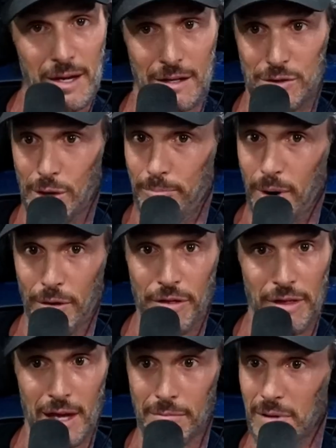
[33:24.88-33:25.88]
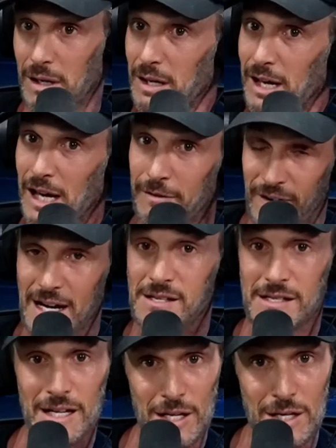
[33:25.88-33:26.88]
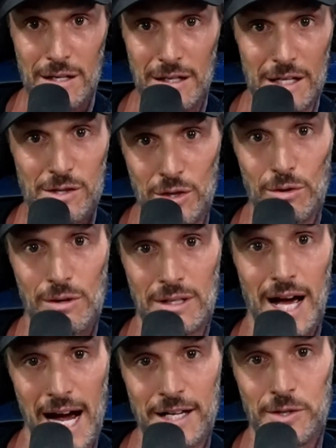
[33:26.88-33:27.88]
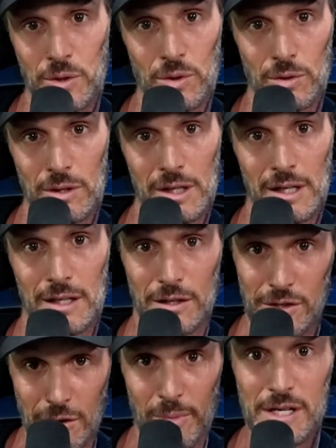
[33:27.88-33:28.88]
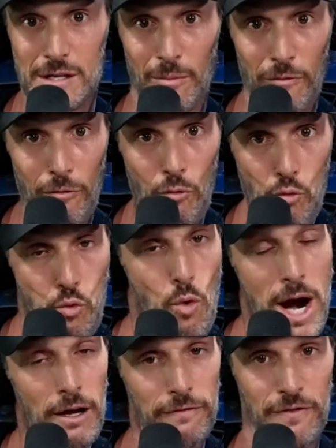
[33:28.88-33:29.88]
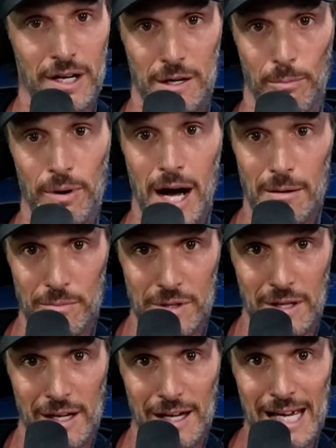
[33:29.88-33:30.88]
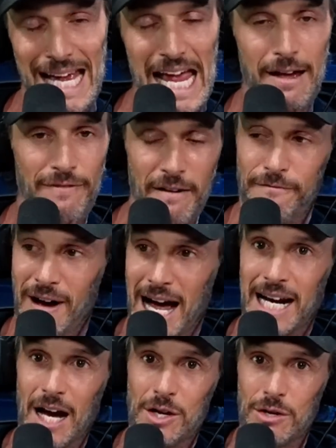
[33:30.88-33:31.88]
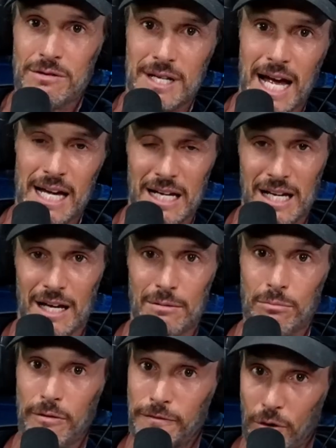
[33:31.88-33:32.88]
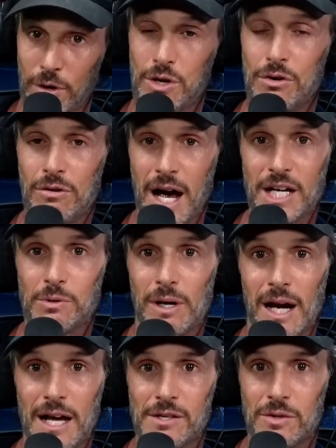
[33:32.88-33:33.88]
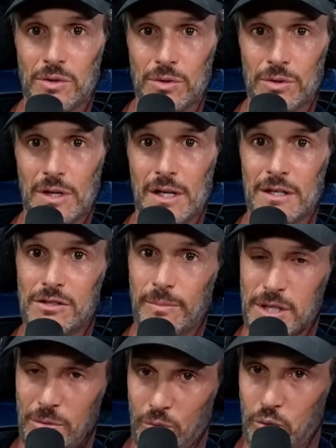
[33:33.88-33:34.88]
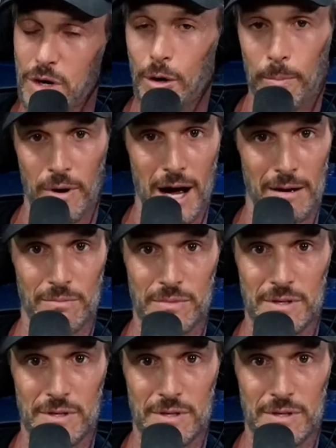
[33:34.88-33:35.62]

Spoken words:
to both of them. If I see this dude at the high school, there's going to be some real fucking problems. If I find out you're dating him before you graduate high school, there's going to be some real problems.